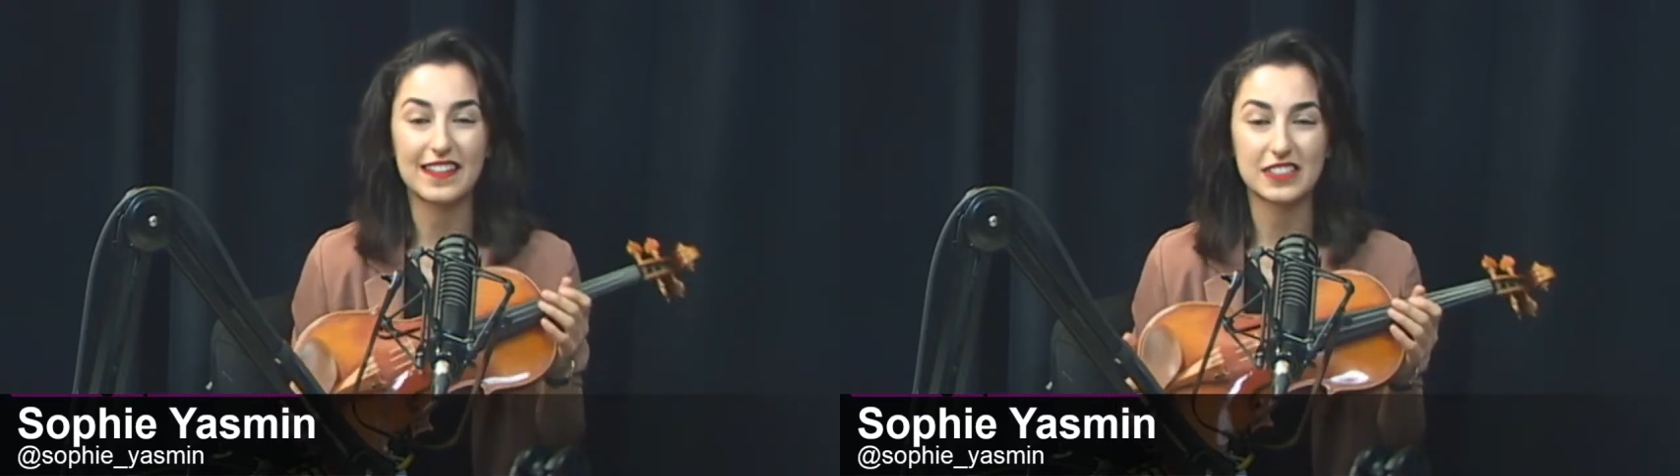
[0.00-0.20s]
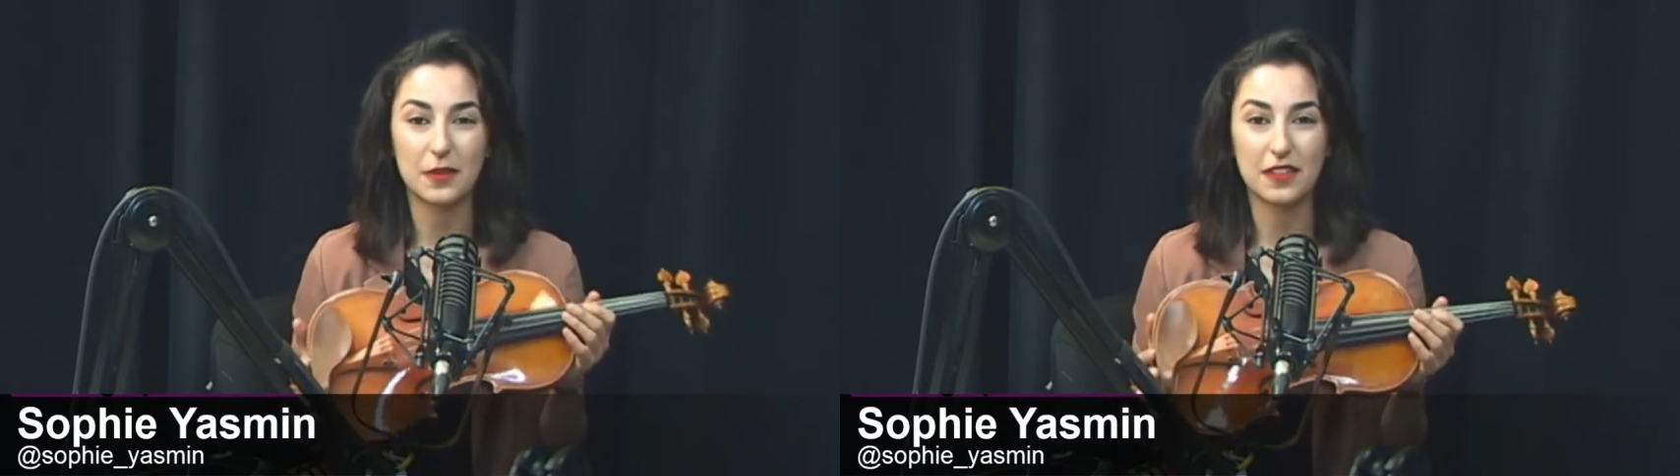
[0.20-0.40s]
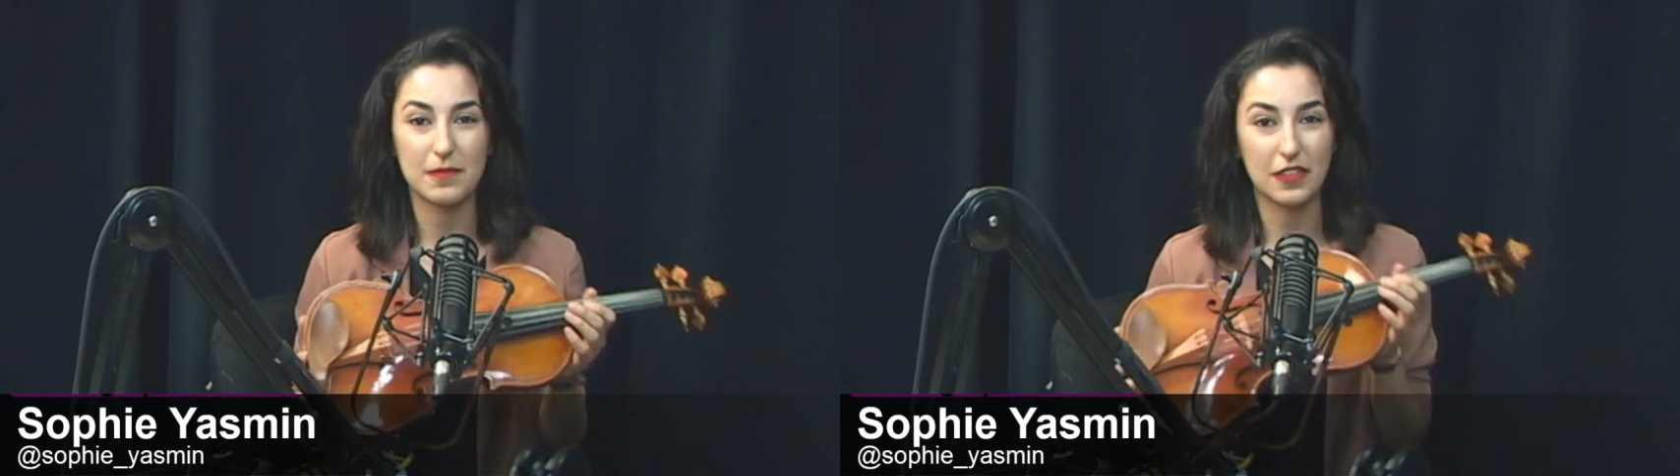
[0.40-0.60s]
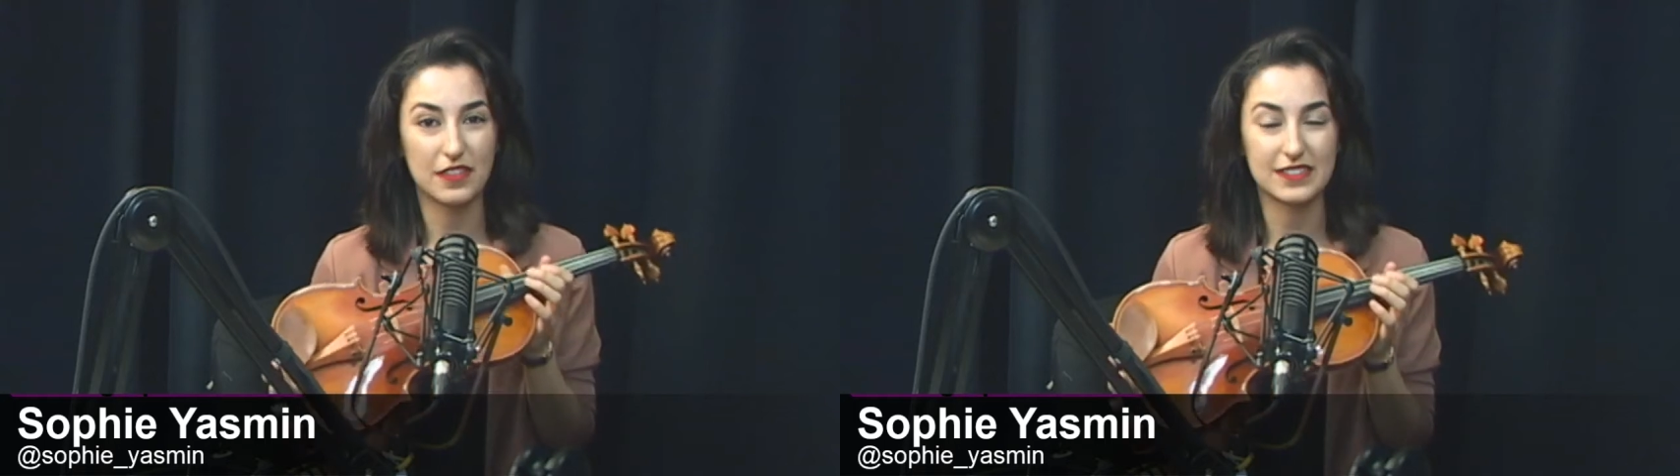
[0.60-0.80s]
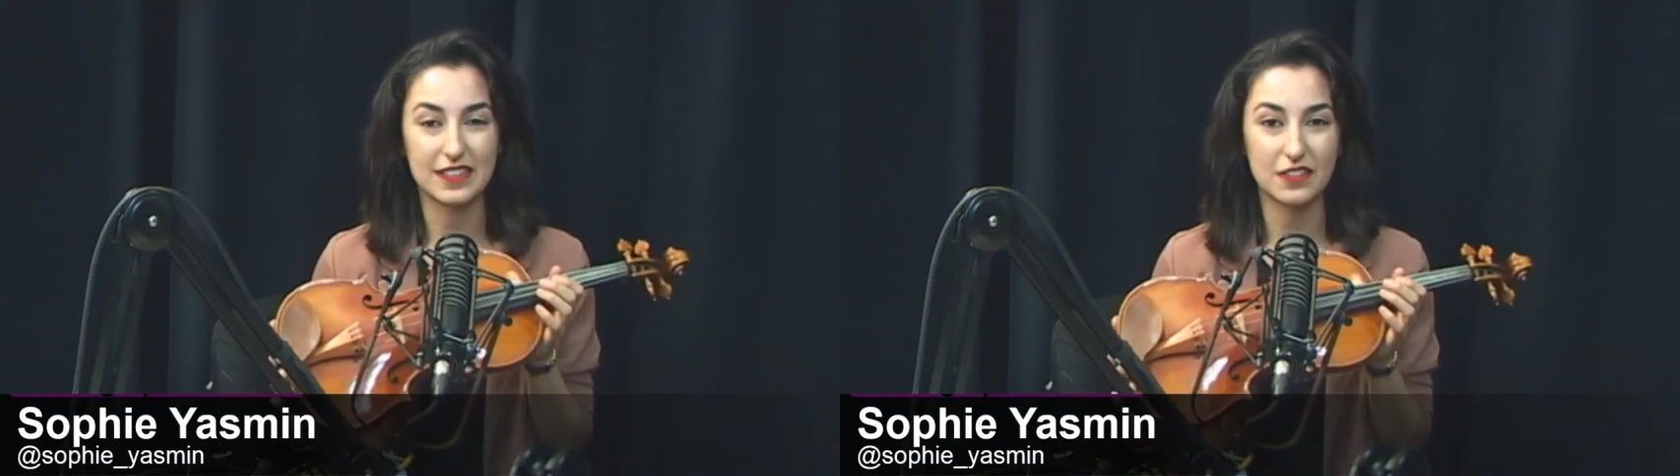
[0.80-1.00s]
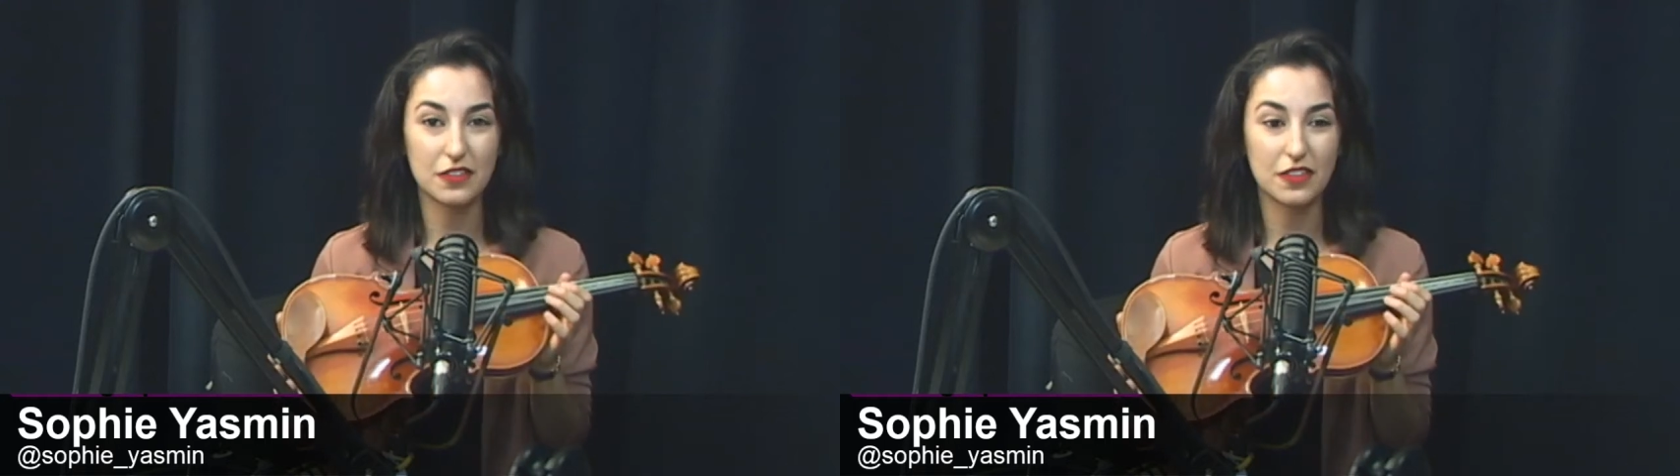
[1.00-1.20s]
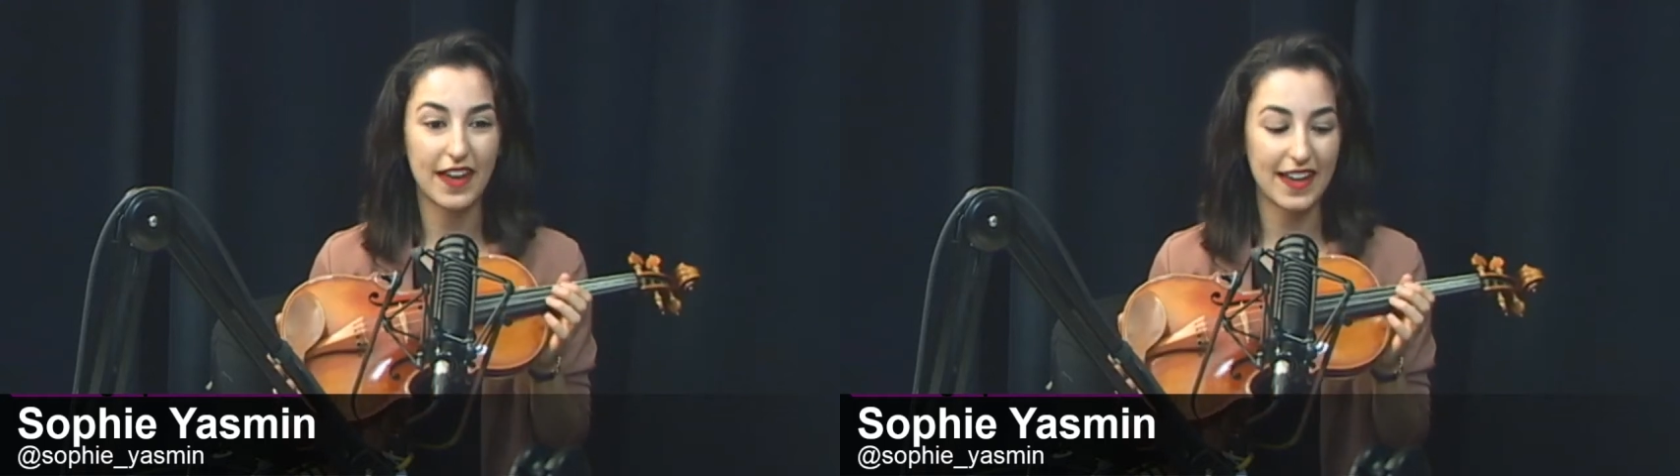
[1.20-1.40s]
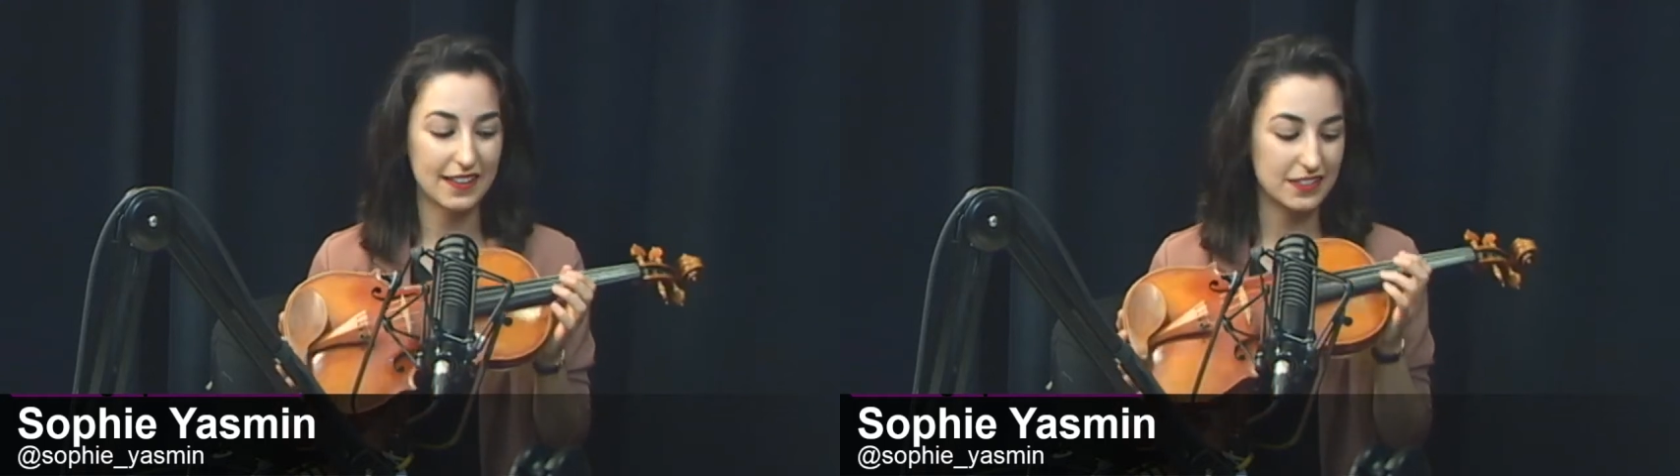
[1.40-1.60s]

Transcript: There's no other methods that do that.